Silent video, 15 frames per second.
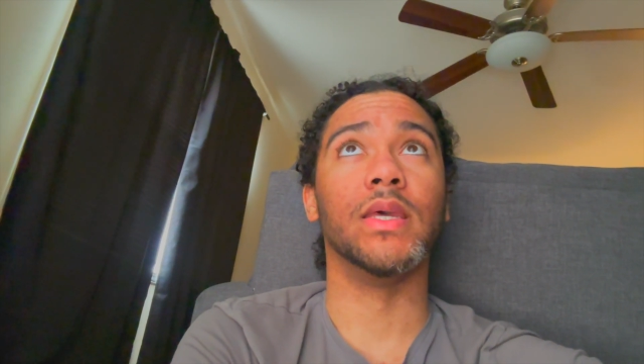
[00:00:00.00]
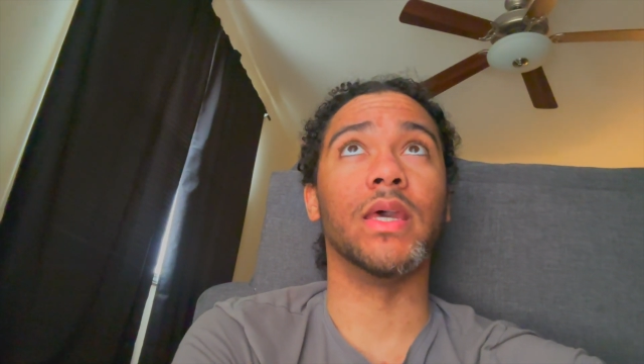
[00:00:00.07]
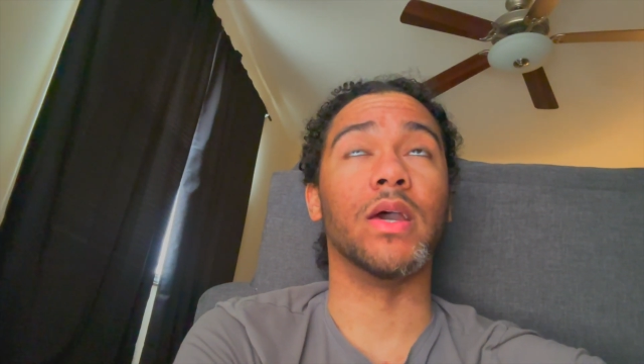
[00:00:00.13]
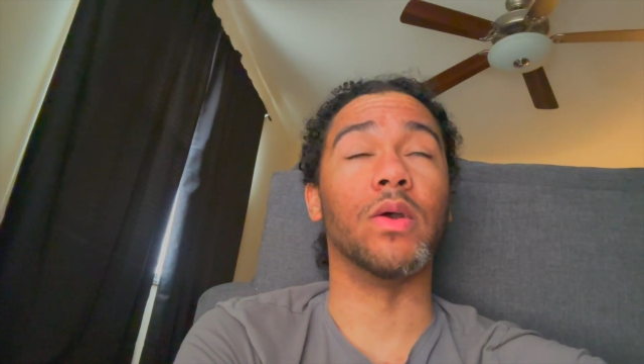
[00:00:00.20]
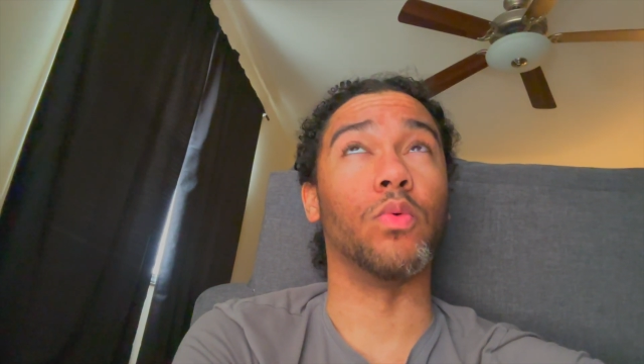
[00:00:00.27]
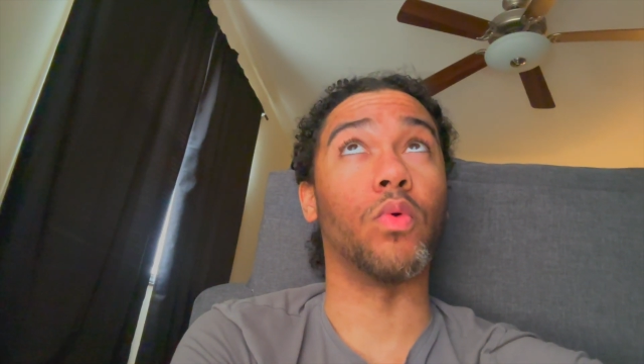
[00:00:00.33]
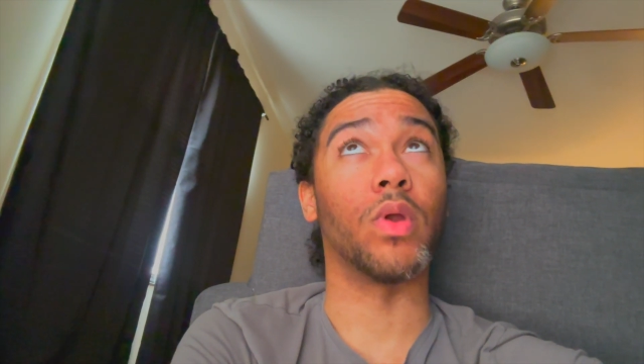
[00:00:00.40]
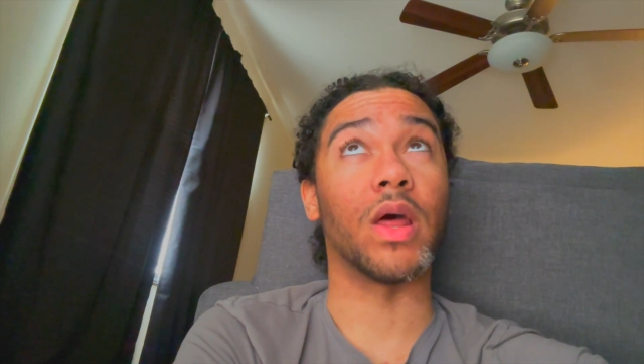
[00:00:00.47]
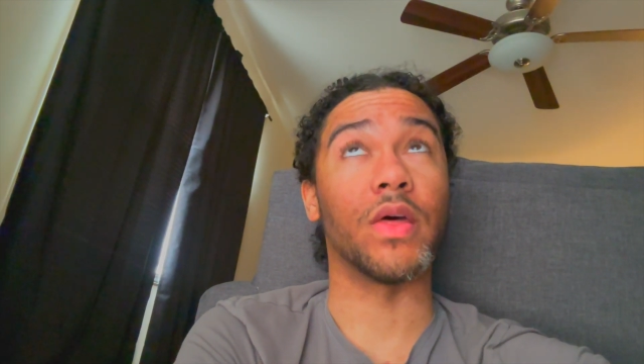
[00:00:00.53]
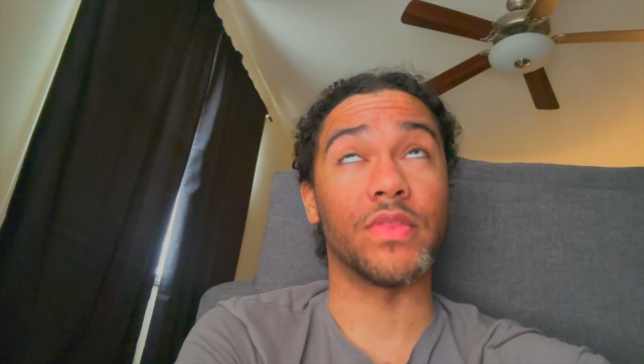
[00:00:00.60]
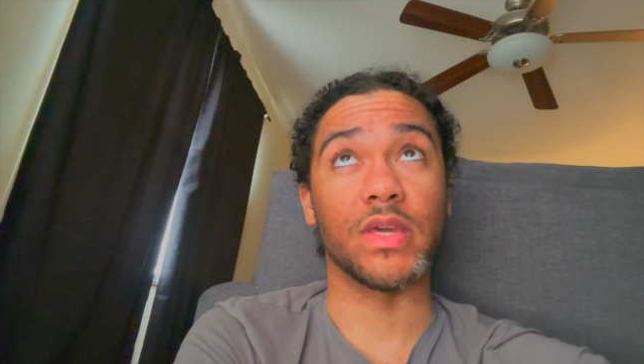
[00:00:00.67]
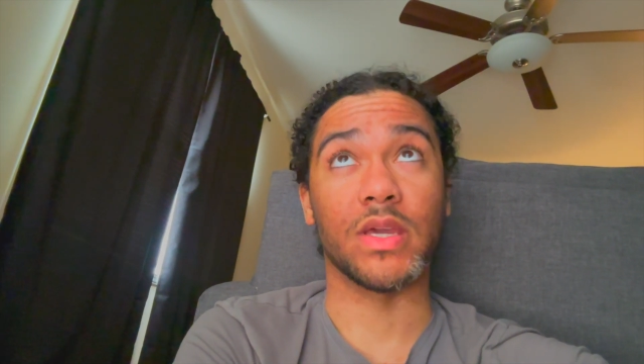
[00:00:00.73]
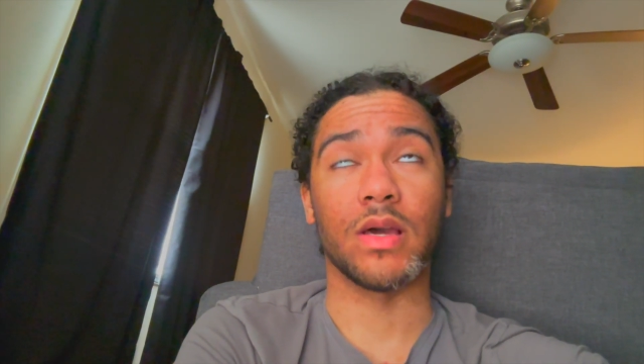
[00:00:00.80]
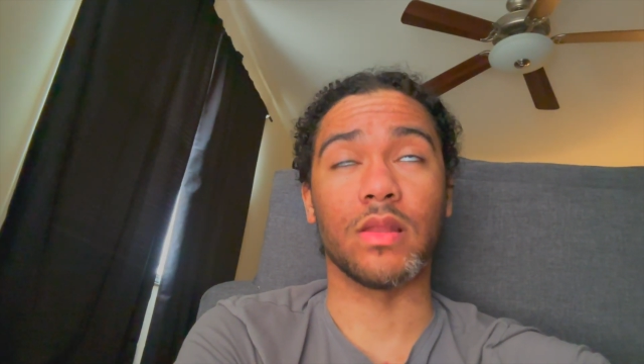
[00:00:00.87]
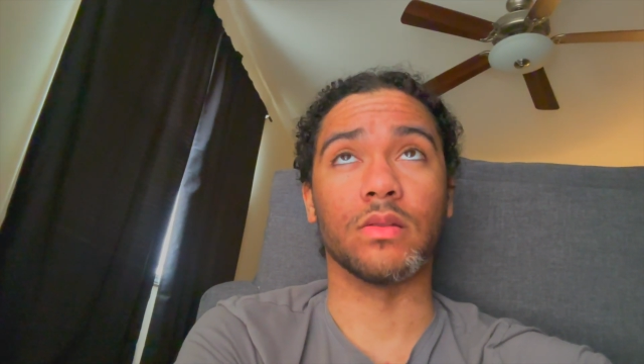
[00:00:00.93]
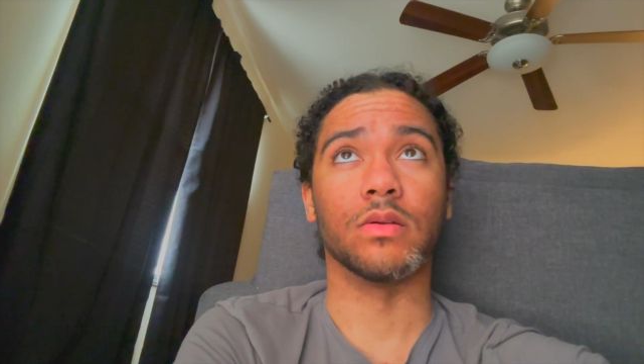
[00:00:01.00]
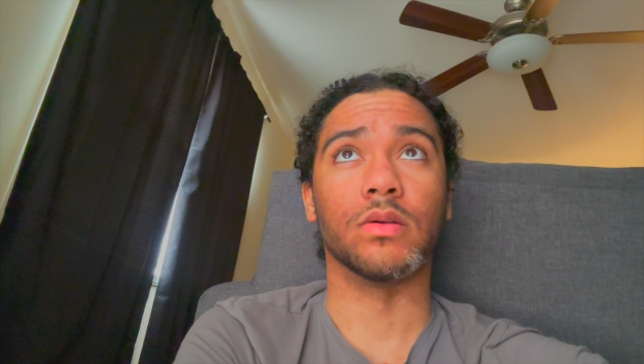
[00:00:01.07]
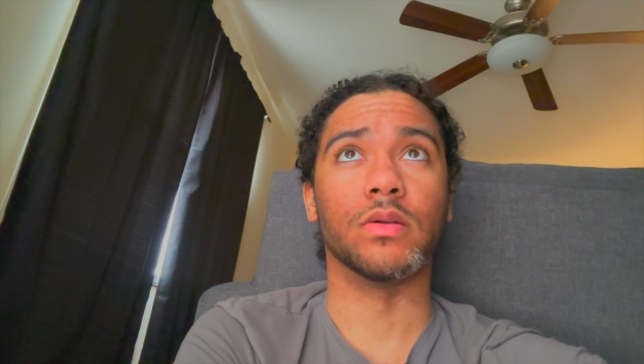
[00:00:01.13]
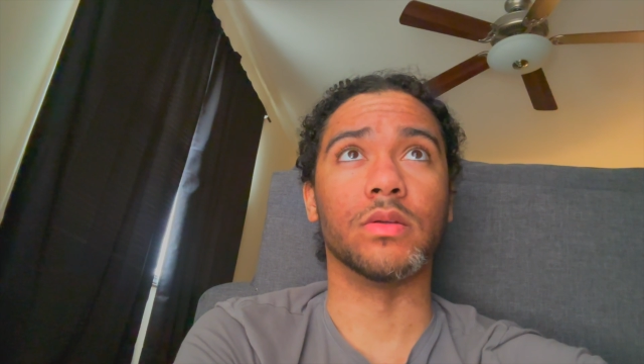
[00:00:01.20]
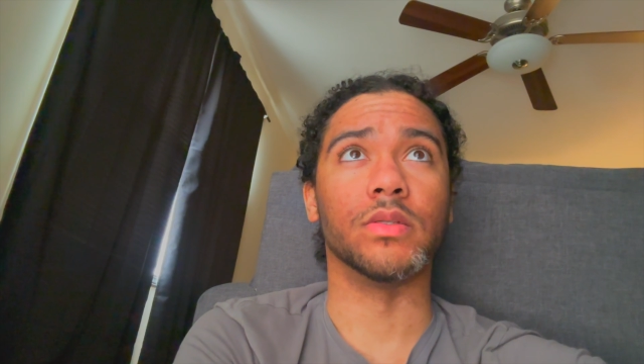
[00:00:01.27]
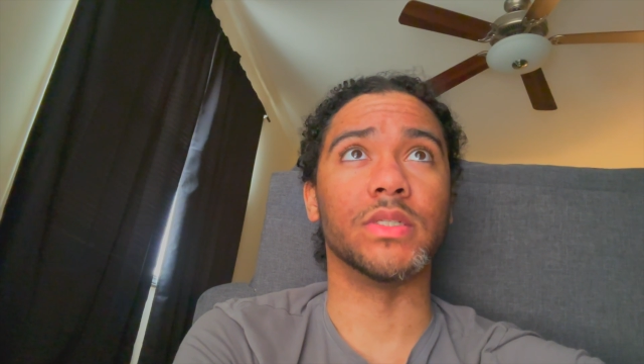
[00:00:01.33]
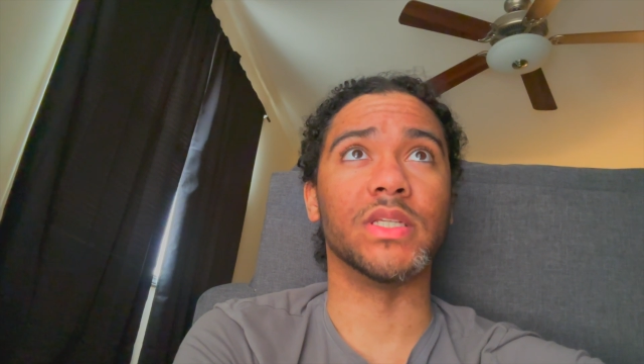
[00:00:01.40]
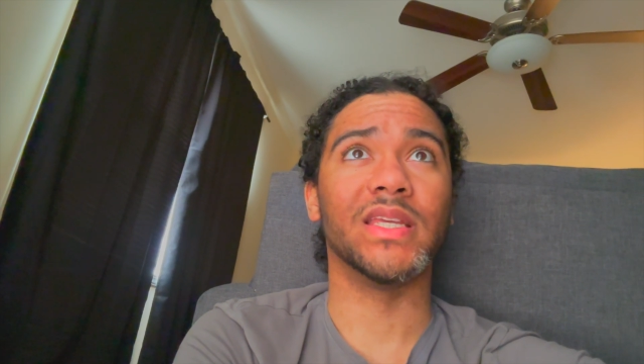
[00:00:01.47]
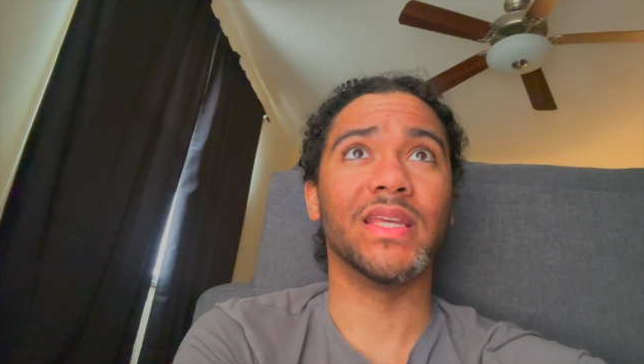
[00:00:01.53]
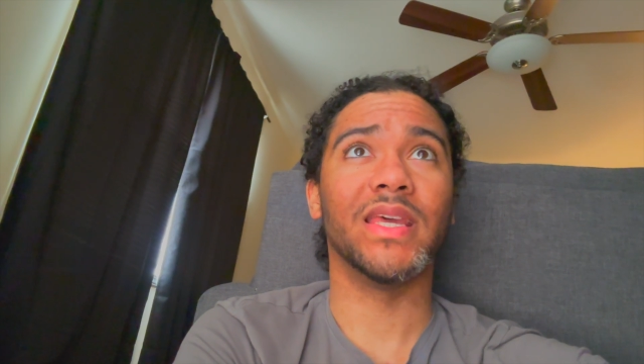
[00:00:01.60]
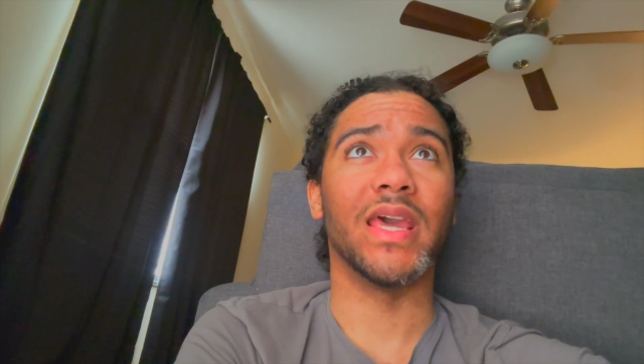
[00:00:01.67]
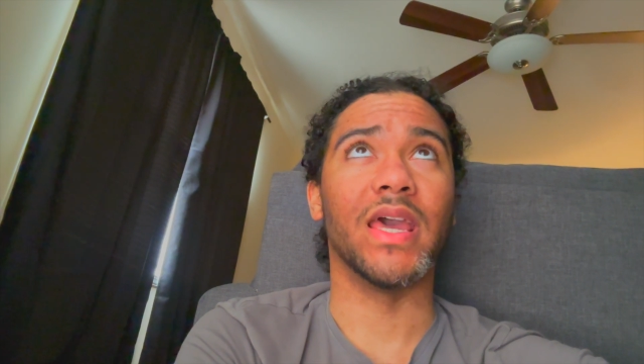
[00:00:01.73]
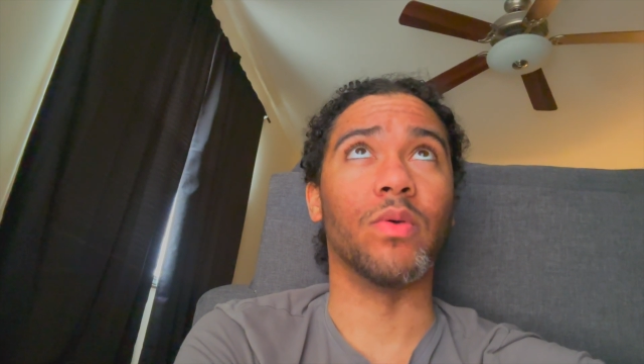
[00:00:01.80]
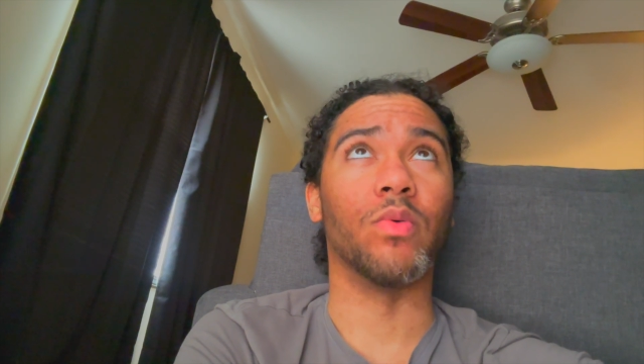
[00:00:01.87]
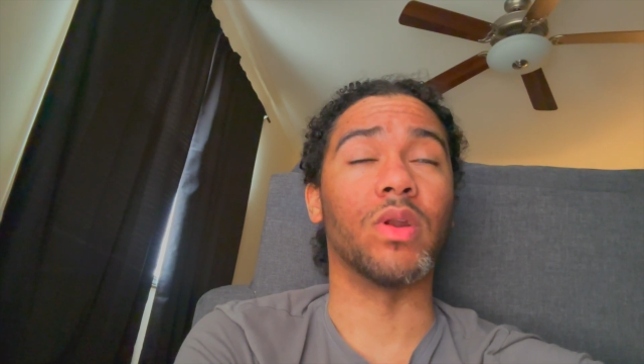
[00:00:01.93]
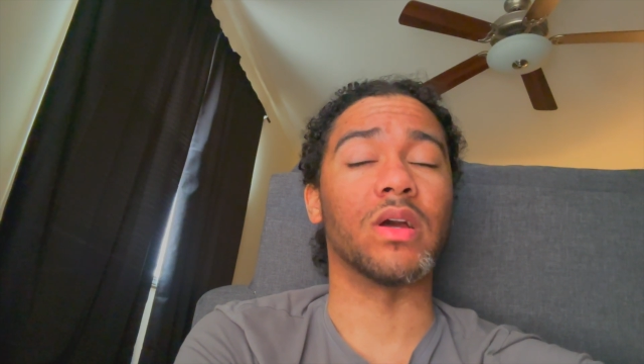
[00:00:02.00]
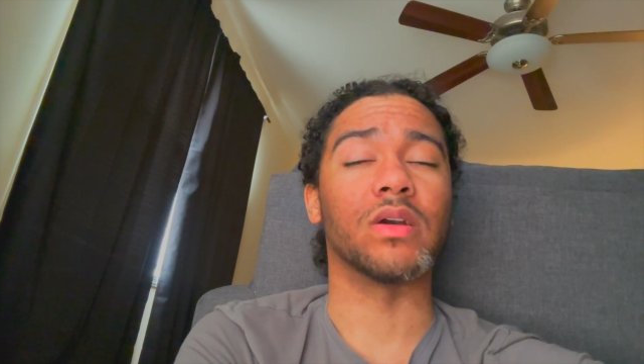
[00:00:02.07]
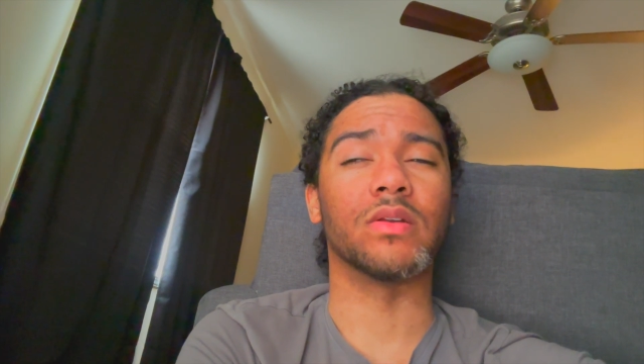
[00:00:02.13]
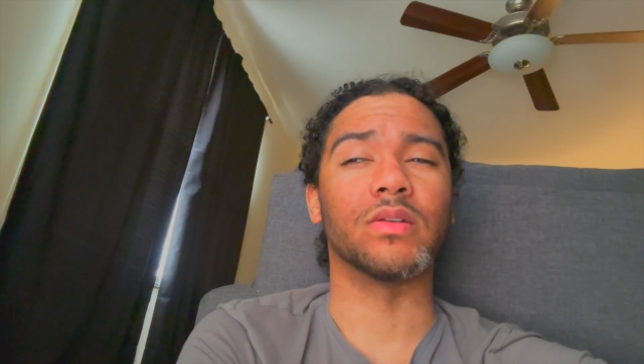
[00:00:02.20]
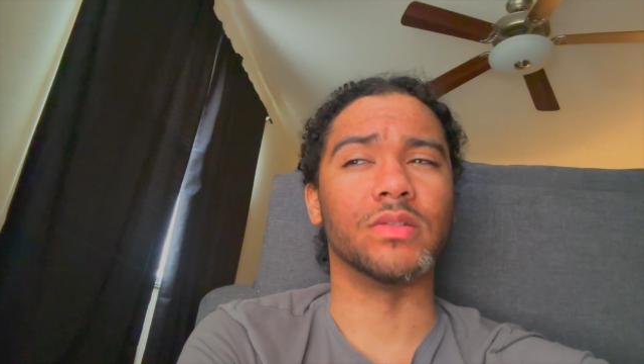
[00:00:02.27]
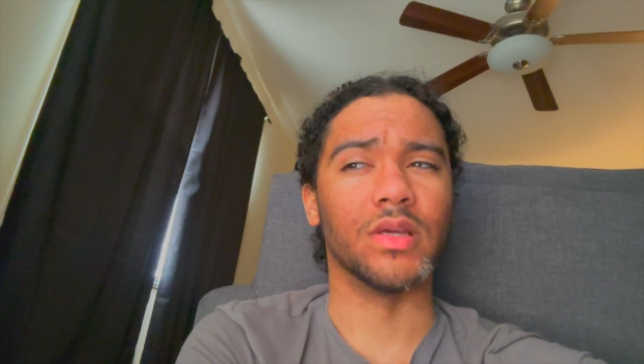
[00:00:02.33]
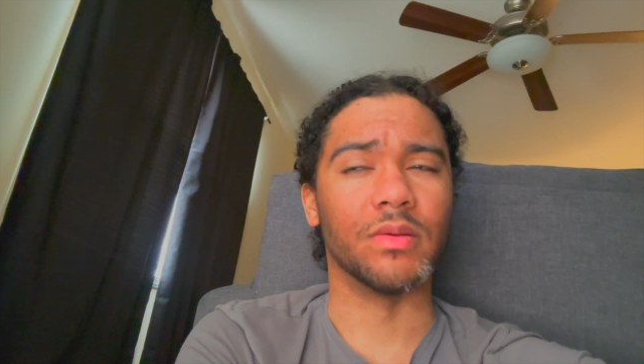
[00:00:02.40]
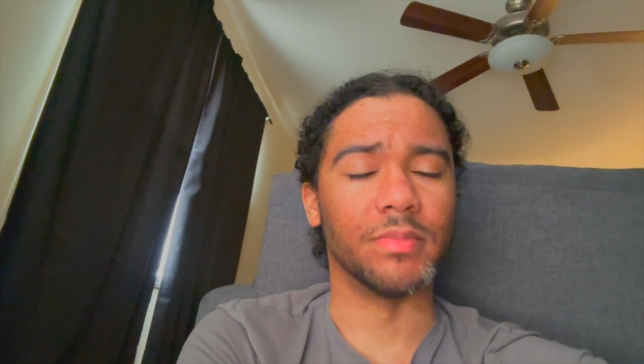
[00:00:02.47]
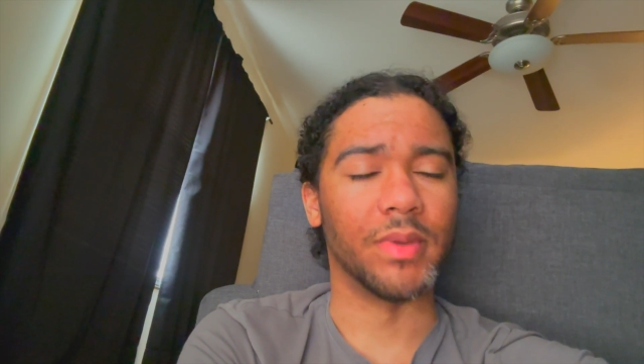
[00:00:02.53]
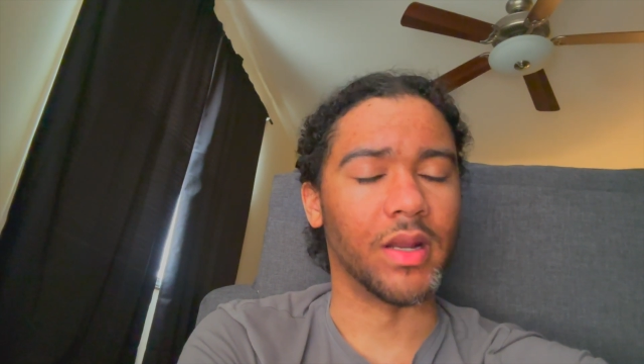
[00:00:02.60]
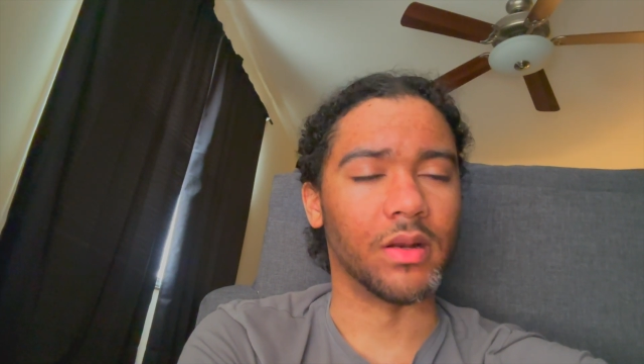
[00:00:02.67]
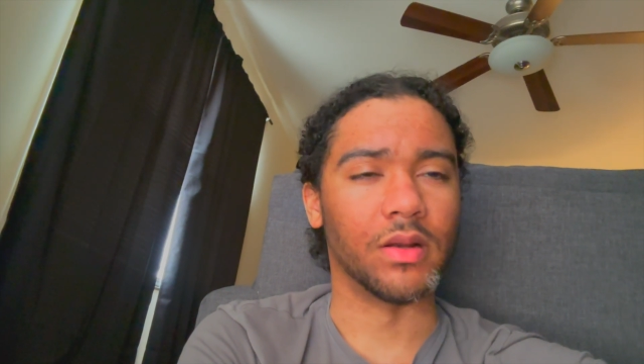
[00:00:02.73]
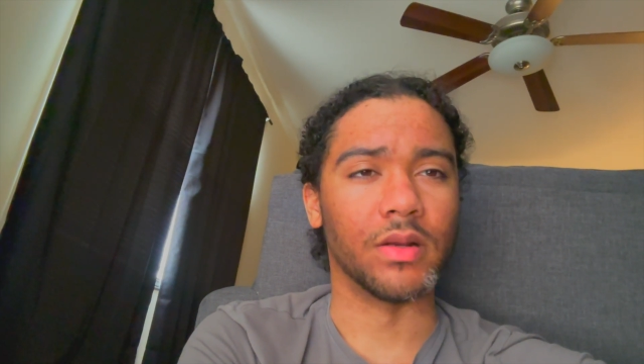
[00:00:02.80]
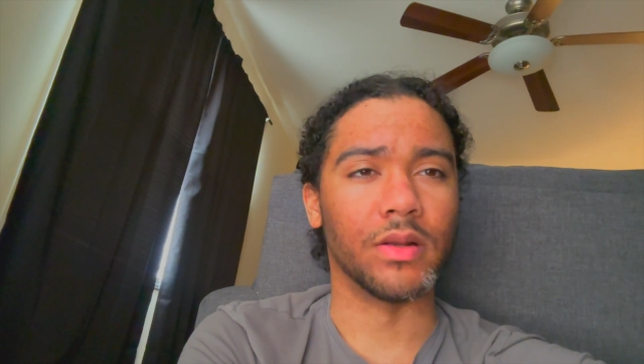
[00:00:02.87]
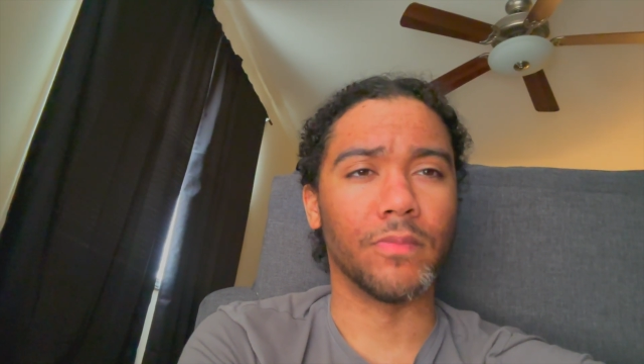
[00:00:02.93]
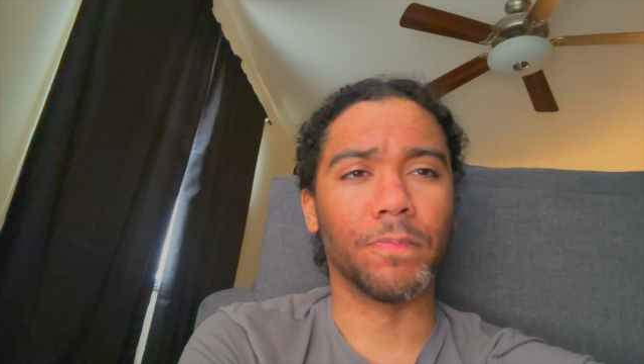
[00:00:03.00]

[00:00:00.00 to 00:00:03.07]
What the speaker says: and what I think I learned and what I could have done better.